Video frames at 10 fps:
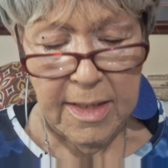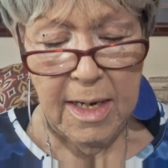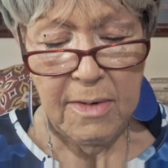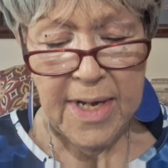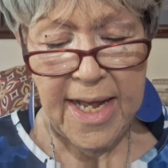
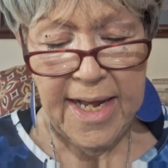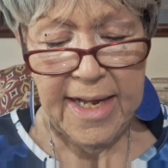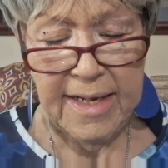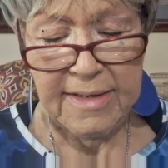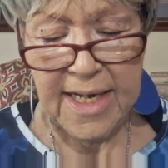
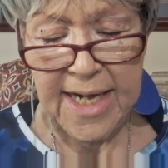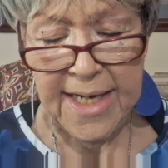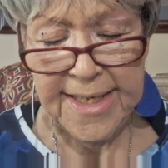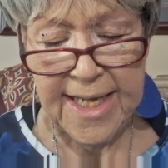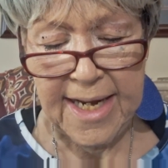Okay, the
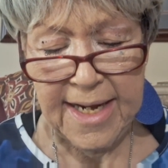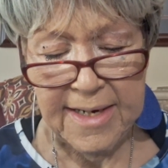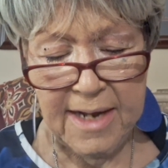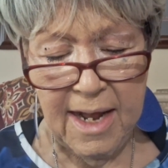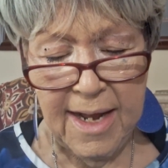next
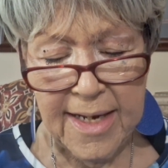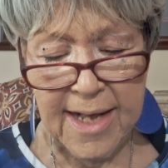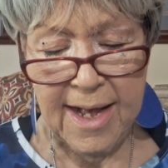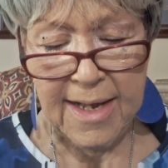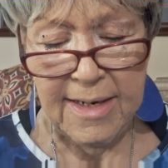thing I
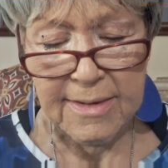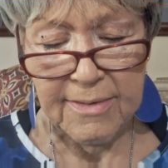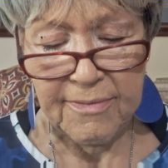got,